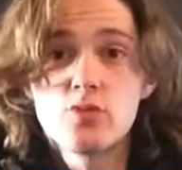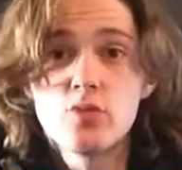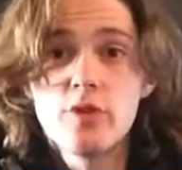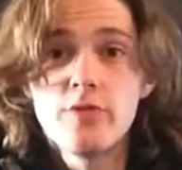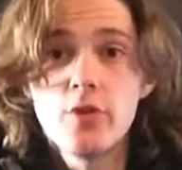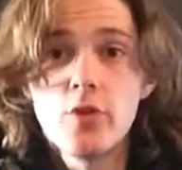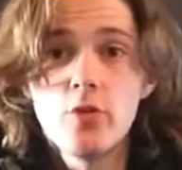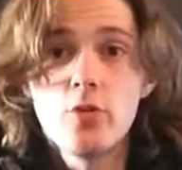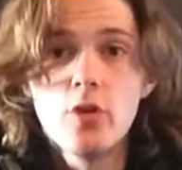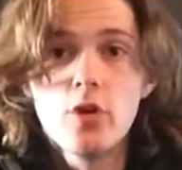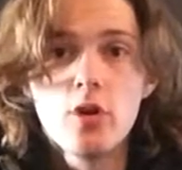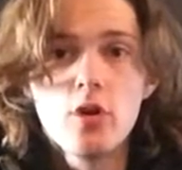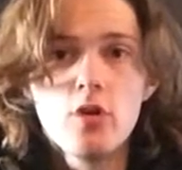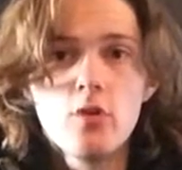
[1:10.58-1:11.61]
review,
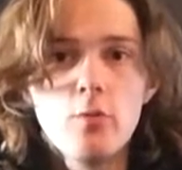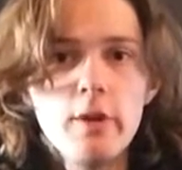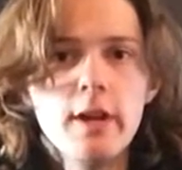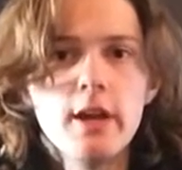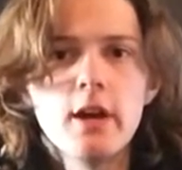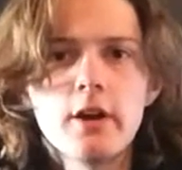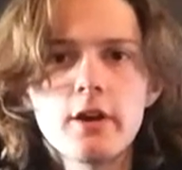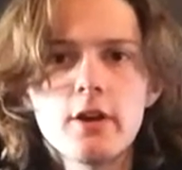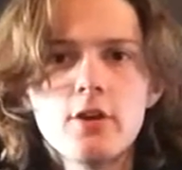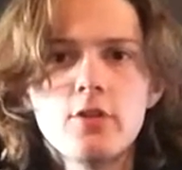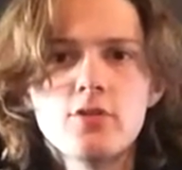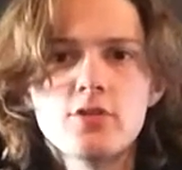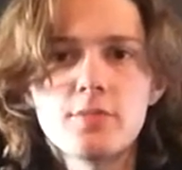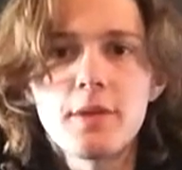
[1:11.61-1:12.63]
we are going to
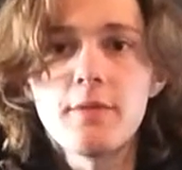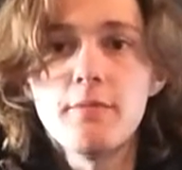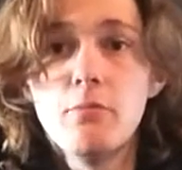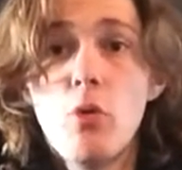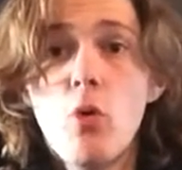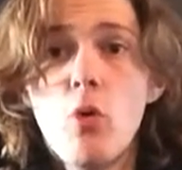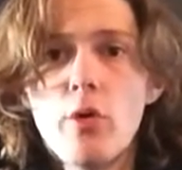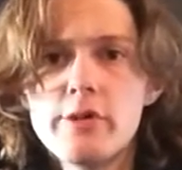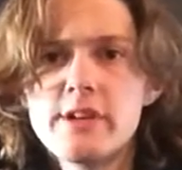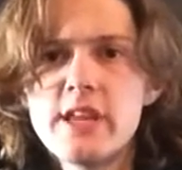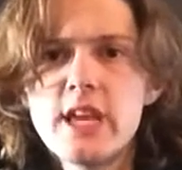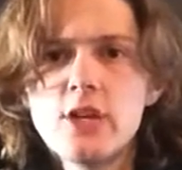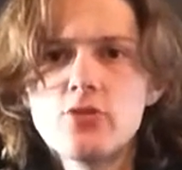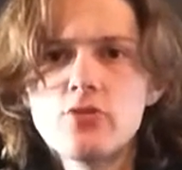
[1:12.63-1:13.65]
do something more
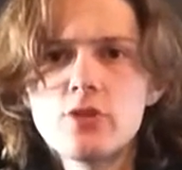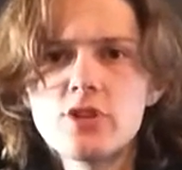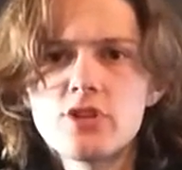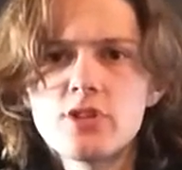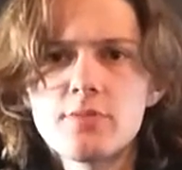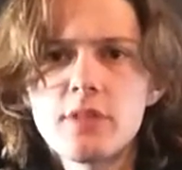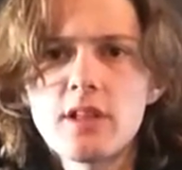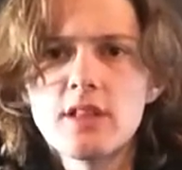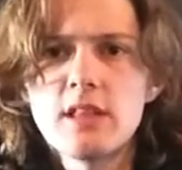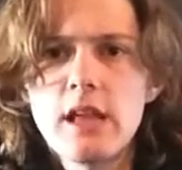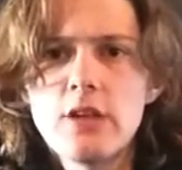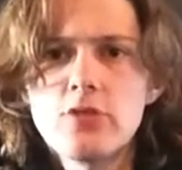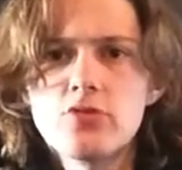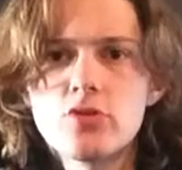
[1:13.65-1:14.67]
dangerous. Something
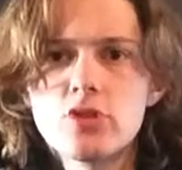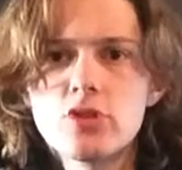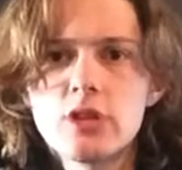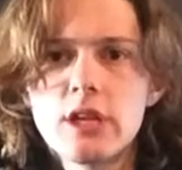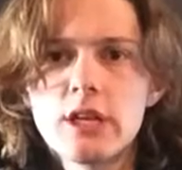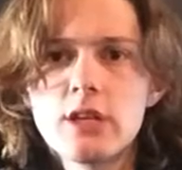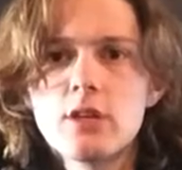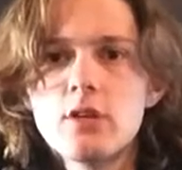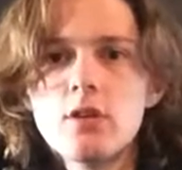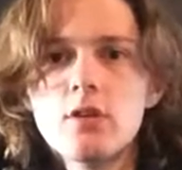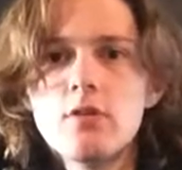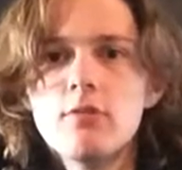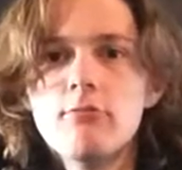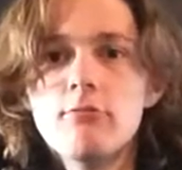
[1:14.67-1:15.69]
dangerous, like
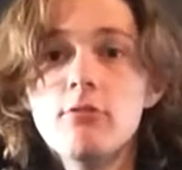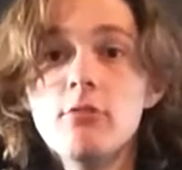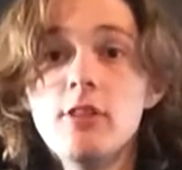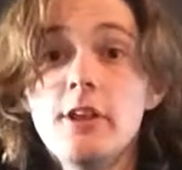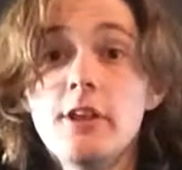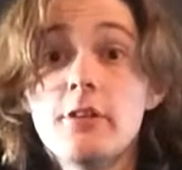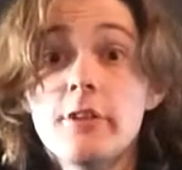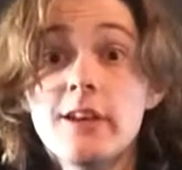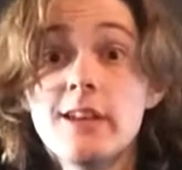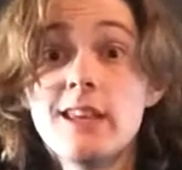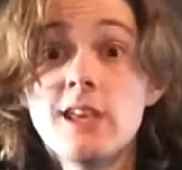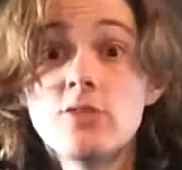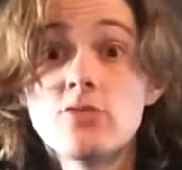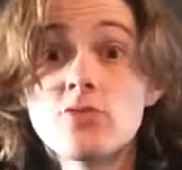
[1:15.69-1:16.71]
literally
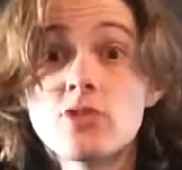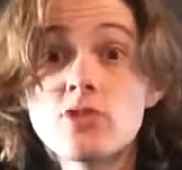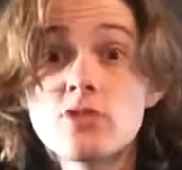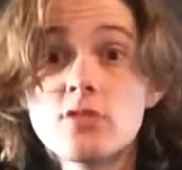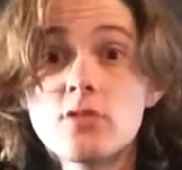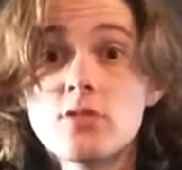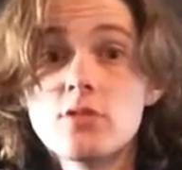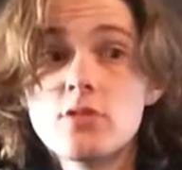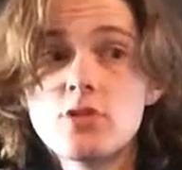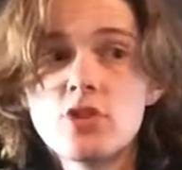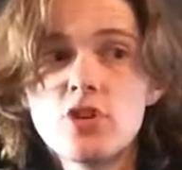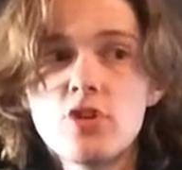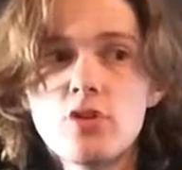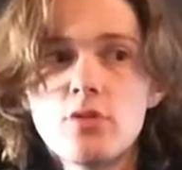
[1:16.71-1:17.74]
dangerous.
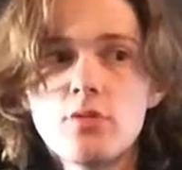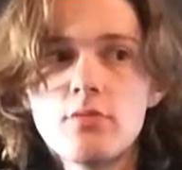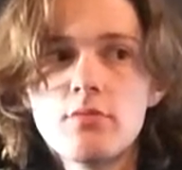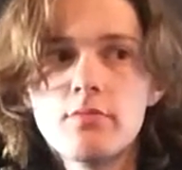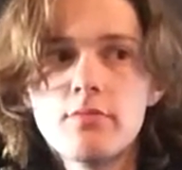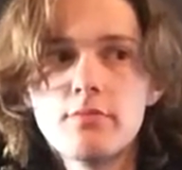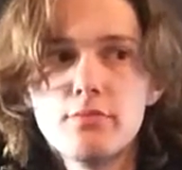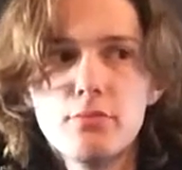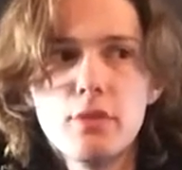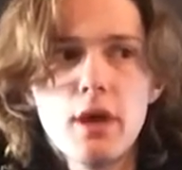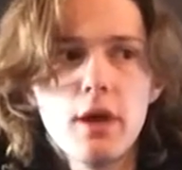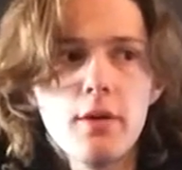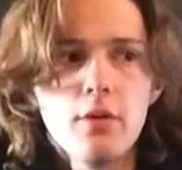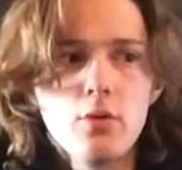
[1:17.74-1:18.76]
So,
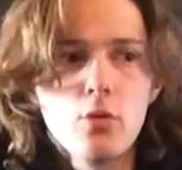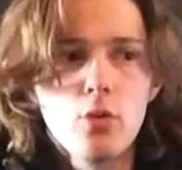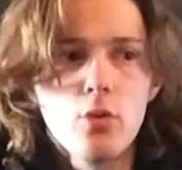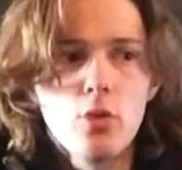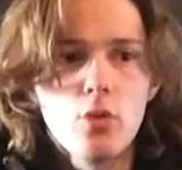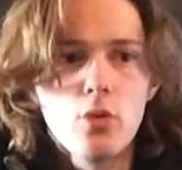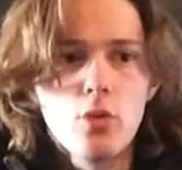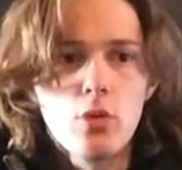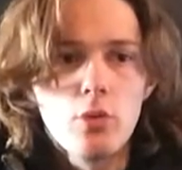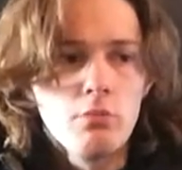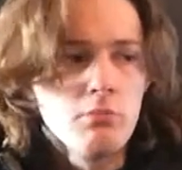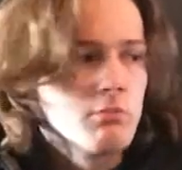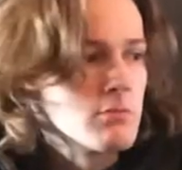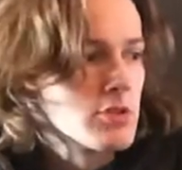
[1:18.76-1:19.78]
yeah.
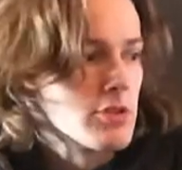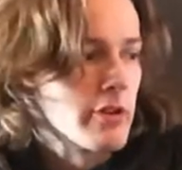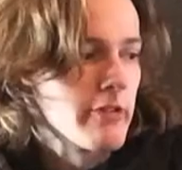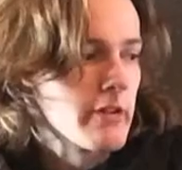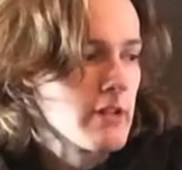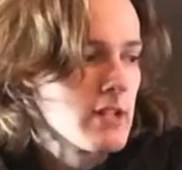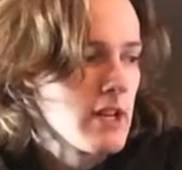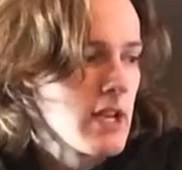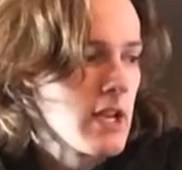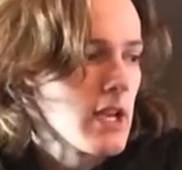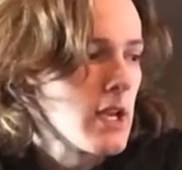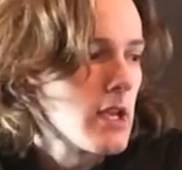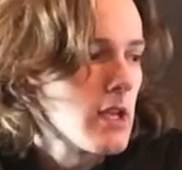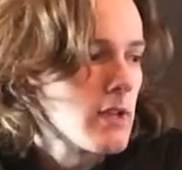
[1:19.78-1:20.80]
So anyway,
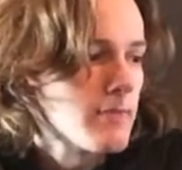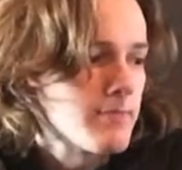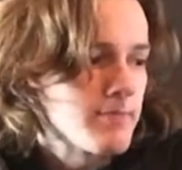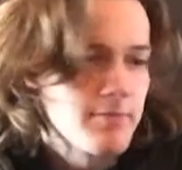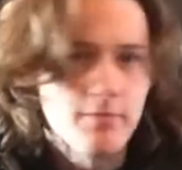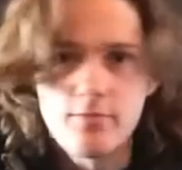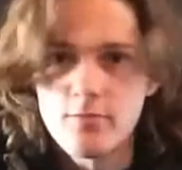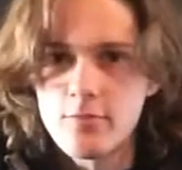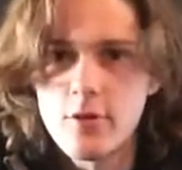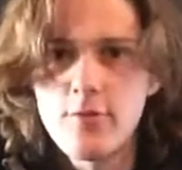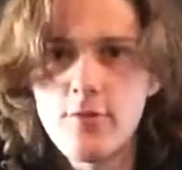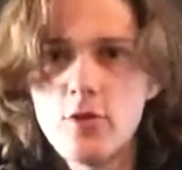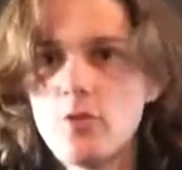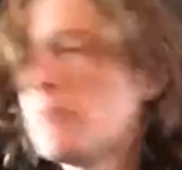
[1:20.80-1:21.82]
today
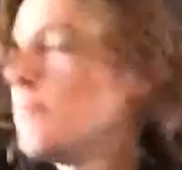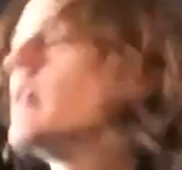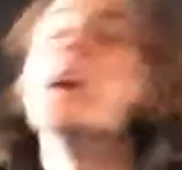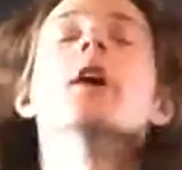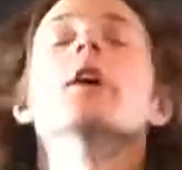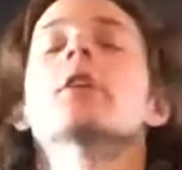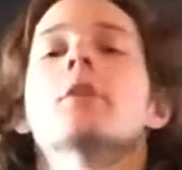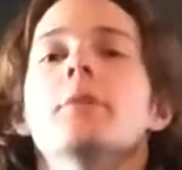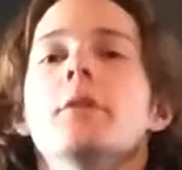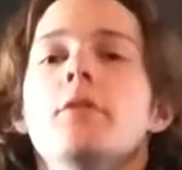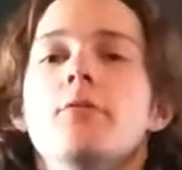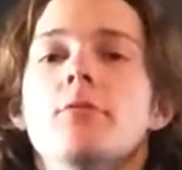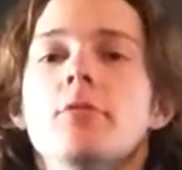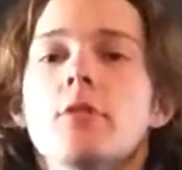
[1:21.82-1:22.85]
review, we are going
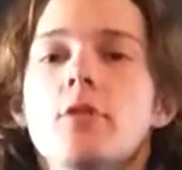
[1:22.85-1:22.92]
to